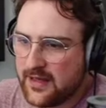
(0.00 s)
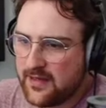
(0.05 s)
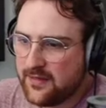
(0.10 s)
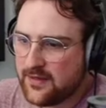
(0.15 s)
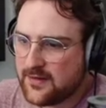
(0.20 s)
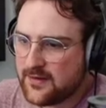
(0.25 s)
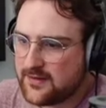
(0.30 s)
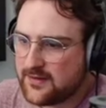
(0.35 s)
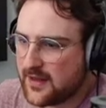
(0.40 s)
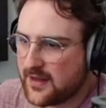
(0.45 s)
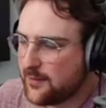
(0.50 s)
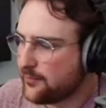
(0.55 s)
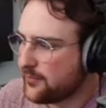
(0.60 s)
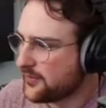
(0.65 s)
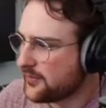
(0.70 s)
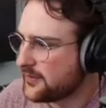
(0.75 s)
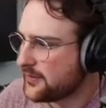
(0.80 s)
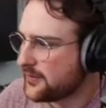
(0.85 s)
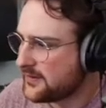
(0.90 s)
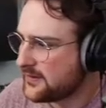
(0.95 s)
this
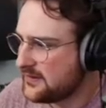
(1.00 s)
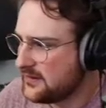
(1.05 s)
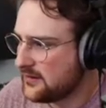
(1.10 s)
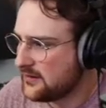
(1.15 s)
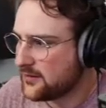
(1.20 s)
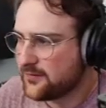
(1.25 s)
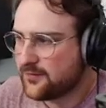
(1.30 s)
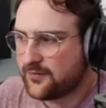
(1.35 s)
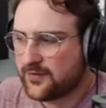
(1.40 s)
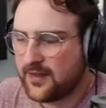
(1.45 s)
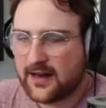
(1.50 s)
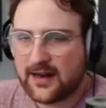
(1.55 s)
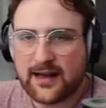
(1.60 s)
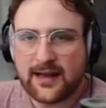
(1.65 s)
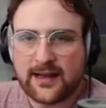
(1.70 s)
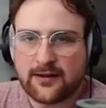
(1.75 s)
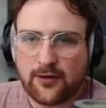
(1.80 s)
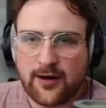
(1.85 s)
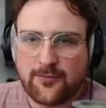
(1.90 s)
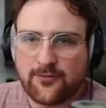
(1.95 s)
sample here that
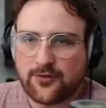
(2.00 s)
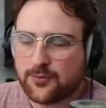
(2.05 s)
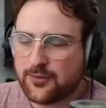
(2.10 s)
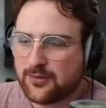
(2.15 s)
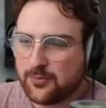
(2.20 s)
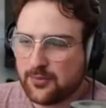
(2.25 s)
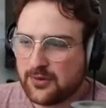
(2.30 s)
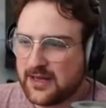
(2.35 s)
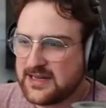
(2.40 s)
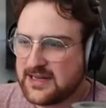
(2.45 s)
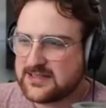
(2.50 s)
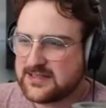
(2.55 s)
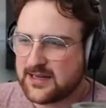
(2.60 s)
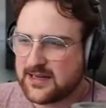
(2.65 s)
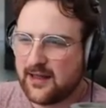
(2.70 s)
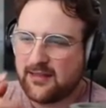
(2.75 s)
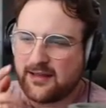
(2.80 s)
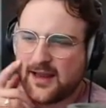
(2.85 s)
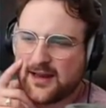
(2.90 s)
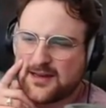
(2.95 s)
I grabbed from Splice.
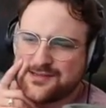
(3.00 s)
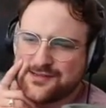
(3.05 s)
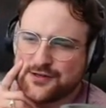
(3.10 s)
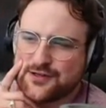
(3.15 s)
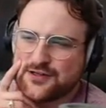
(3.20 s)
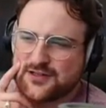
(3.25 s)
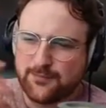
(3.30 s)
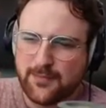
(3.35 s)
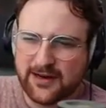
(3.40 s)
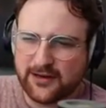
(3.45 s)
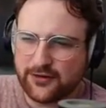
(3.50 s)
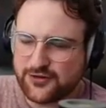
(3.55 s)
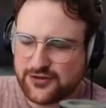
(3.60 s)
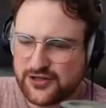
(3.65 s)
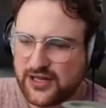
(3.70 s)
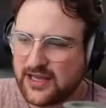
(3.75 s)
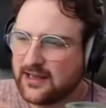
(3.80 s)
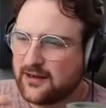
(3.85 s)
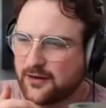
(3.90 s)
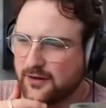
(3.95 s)
I think I searched metal
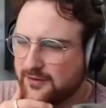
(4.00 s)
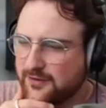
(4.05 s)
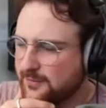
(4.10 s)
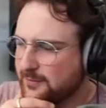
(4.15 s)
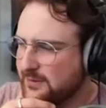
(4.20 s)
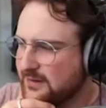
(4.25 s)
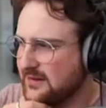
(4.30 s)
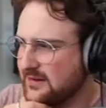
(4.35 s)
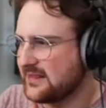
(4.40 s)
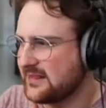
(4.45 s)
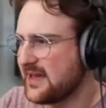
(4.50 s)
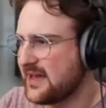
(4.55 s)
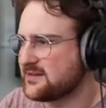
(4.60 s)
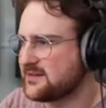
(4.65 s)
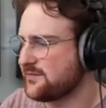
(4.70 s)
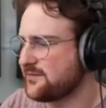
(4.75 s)
shaker or something like that to